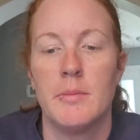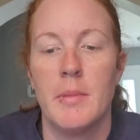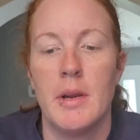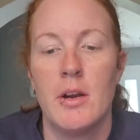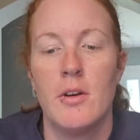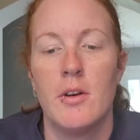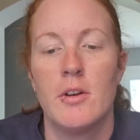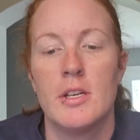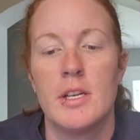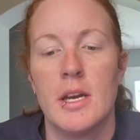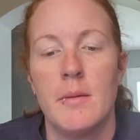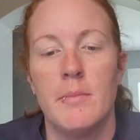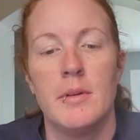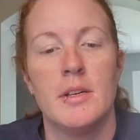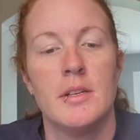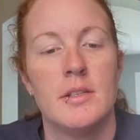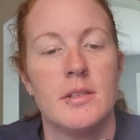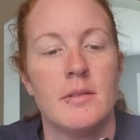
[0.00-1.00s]
Mariner type
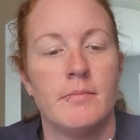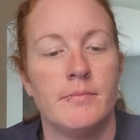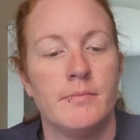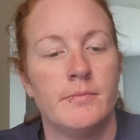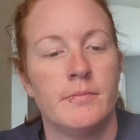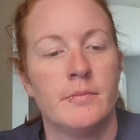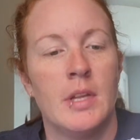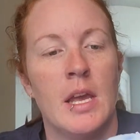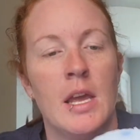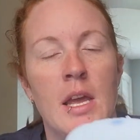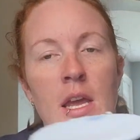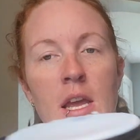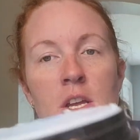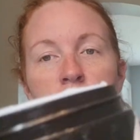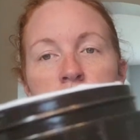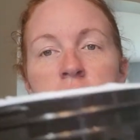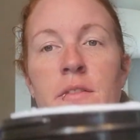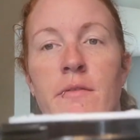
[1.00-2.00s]
is.
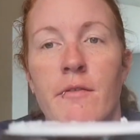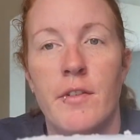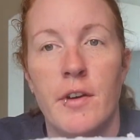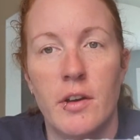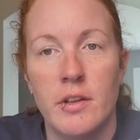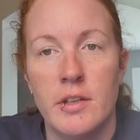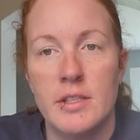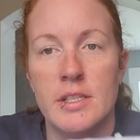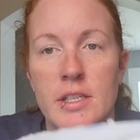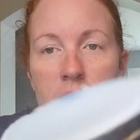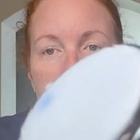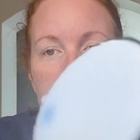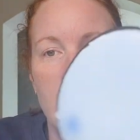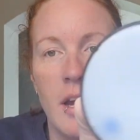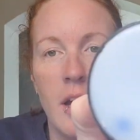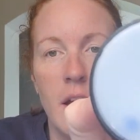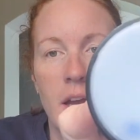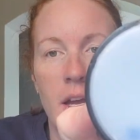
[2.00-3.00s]
And she fills these
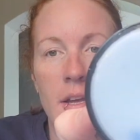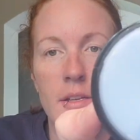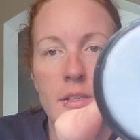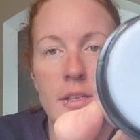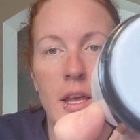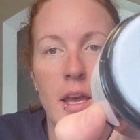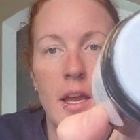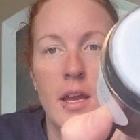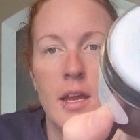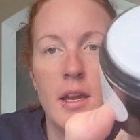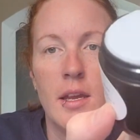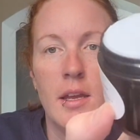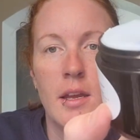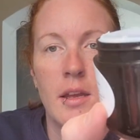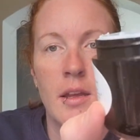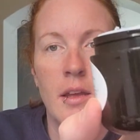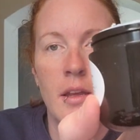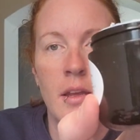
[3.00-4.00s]
guys,
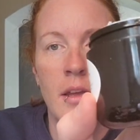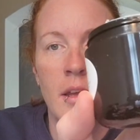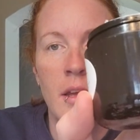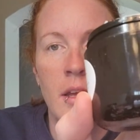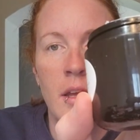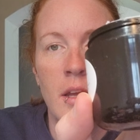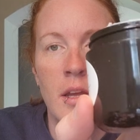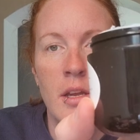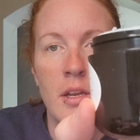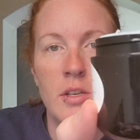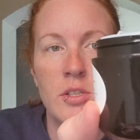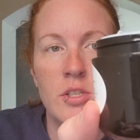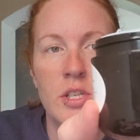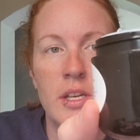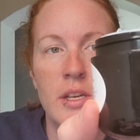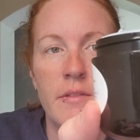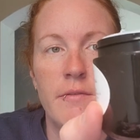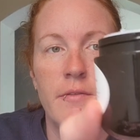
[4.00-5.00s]
like,
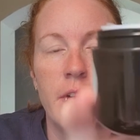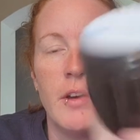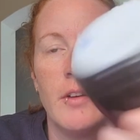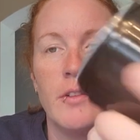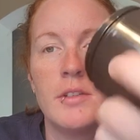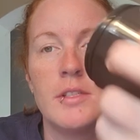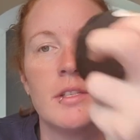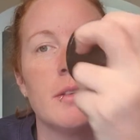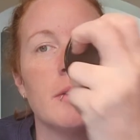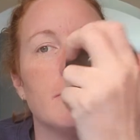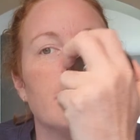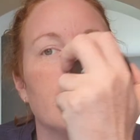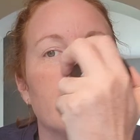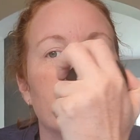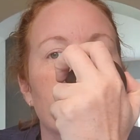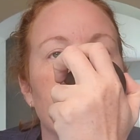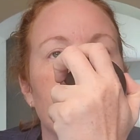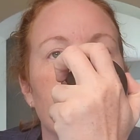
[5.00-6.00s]
she fills them.
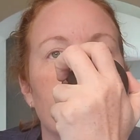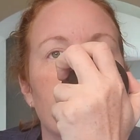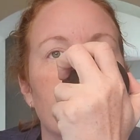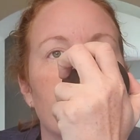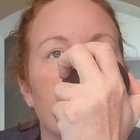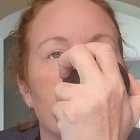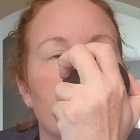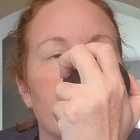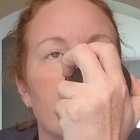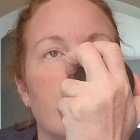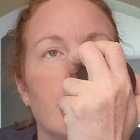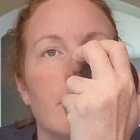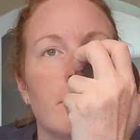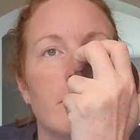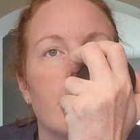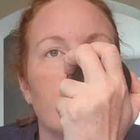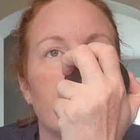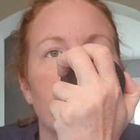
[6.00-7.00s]

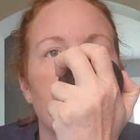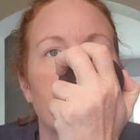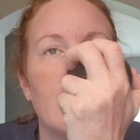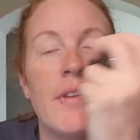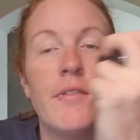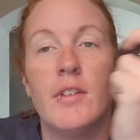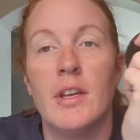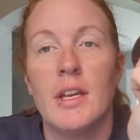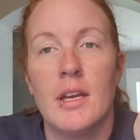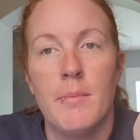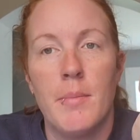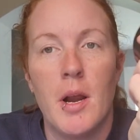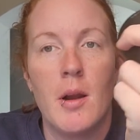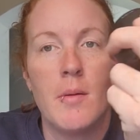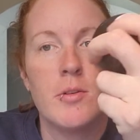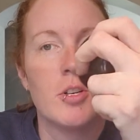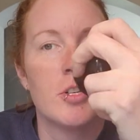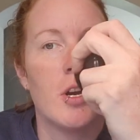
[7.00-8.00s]
Definitely good
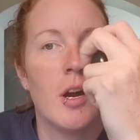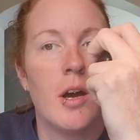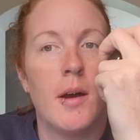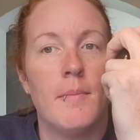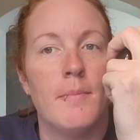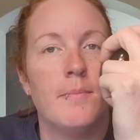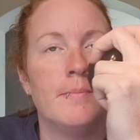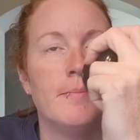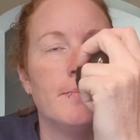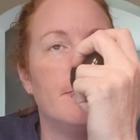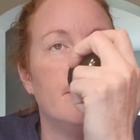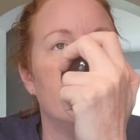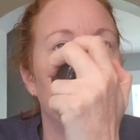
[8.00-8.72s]
barbershop.